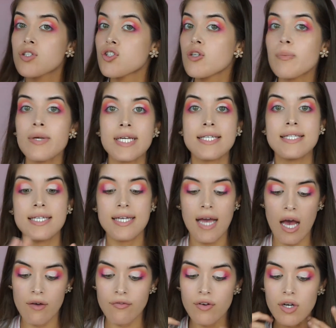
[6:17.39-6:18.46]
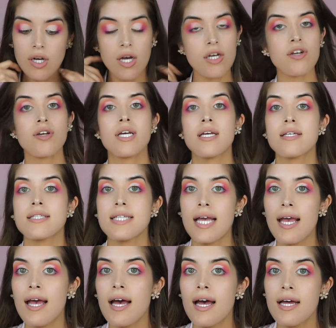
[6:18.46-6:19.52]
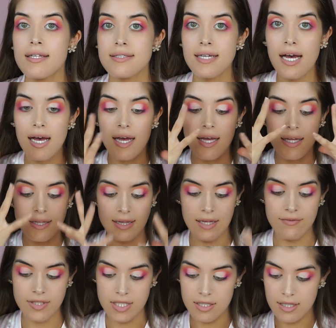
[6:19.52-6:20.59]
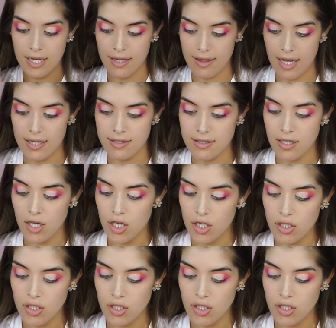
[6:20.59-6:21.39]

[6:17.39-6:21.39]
Super easy half cut crease, and I left it like that.